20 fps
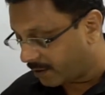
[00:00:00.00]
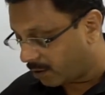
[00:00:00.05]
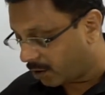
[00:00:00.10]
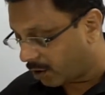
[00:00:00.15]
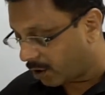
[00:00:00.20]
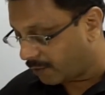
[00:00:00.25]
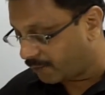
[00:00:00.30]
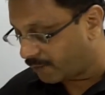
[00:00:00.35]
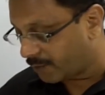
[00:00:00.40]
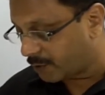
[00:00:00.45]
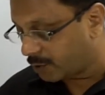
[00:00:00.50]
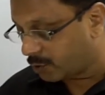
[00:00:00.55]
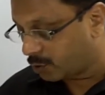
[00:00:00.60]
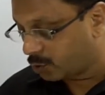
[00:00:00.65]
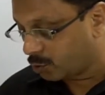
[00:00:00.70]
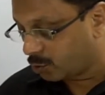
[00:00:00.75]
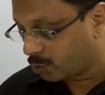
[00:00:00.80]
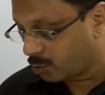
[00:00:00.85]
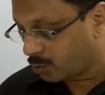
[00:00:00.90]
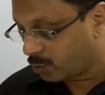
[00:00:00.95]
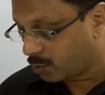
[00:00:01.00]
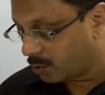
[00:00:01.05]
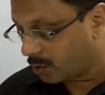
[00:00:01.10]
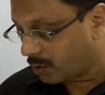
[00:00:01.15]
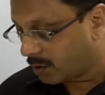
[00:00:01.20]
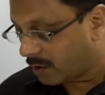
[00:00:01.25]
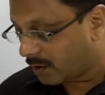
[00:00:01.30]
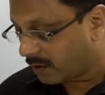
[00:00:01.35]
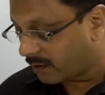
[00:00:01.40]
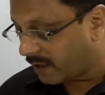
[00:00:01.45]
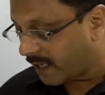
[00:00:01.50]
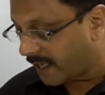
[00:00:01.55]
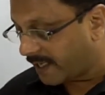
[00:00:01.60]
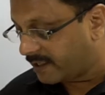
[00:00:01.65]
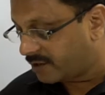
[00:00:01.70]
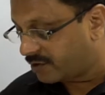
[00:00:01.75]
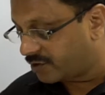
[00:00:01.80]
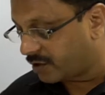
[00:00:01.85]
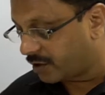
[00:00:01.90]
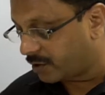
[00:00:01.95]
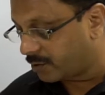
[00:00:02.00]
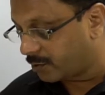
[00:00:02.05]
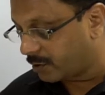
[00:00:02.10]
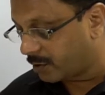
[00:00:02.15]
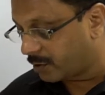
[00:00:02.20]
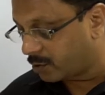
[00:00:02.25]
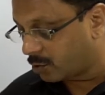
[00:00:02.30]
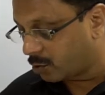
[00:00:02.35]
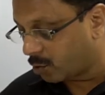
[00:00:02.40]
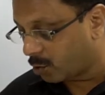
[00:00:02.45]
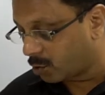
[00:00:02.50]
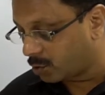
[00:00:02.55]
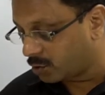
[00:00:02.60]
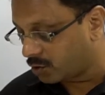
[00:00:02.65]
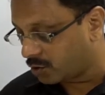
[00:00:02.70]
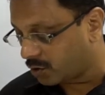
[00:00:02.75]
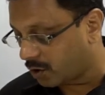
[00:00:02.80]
of a two right circular cones